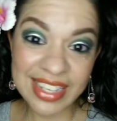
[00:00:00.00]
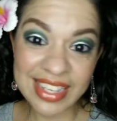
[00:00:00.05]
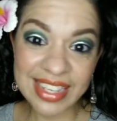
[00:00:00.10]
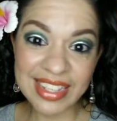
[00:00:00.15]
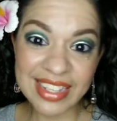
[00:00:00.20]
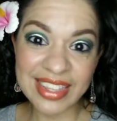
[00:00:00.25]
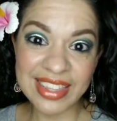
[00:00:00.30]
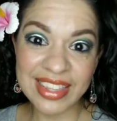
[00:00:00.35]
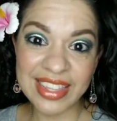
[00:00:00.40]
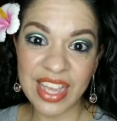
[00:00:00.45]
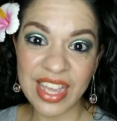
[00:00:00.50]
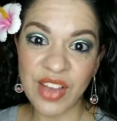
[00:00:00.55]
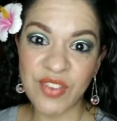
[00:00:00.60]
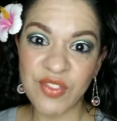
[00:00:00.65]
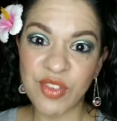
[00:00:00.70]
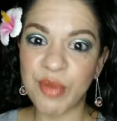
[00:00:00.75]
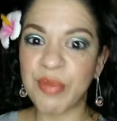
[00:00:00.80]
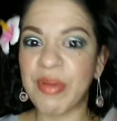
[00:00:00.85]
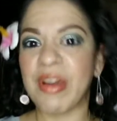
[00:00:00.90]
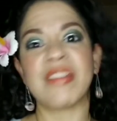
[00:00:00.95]
love
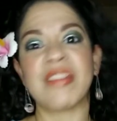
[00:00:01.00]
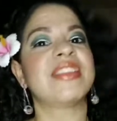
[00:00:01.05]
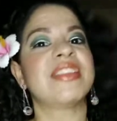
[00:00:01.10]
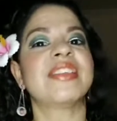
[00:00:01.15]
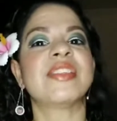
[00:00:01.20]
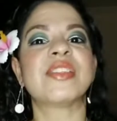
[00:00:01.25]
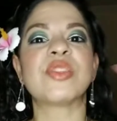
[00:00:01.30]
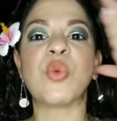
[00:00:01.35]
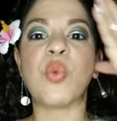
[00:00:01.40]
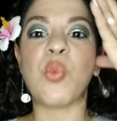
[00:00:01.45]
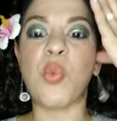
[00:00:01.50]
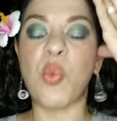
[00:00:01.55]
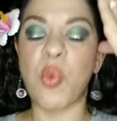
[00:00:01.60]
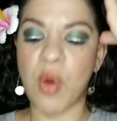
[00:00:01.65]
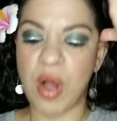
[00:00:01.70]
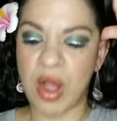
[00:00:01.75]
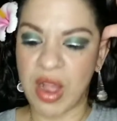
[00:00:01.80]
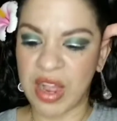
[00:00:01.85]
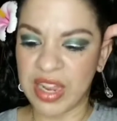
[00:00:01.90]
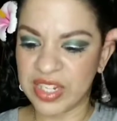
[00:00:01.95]
about this
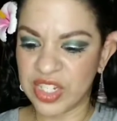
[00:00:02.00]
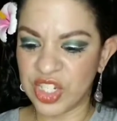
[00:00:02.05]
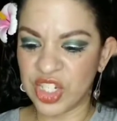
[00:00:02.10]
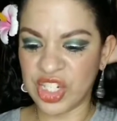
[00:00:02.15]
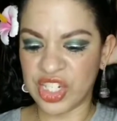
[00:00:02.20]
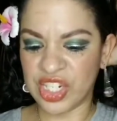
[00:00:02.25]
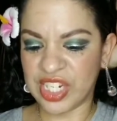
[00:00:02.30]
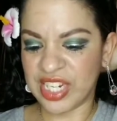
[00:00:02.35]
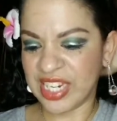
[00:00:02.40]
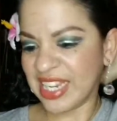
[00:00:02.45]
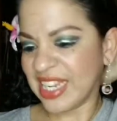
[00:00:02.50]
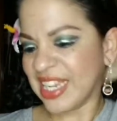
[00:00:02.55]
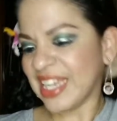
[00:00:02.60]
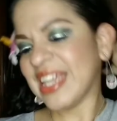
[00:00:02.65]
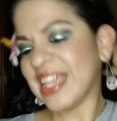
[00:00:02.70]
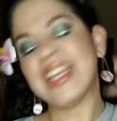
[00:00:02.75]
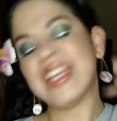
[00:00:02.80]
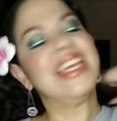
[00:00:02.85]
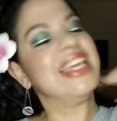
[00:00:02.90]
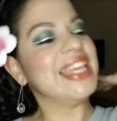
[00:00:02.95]
watch
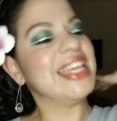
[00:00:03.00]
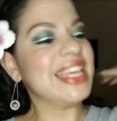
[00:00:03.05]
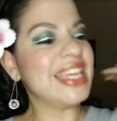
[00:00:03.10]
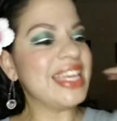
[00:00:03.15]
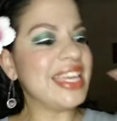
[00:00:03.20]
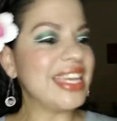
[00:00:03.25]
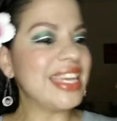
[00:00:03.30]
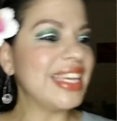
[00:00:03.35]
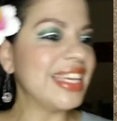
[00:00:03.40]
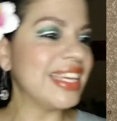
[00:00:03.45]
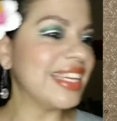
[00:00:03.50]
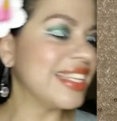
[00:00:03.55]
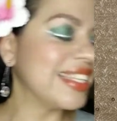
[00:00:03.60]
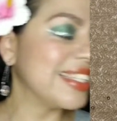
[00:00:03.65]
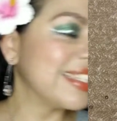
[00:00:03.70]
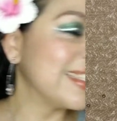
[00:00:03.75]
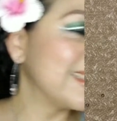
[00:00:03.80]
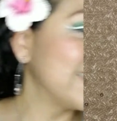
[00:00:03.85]
is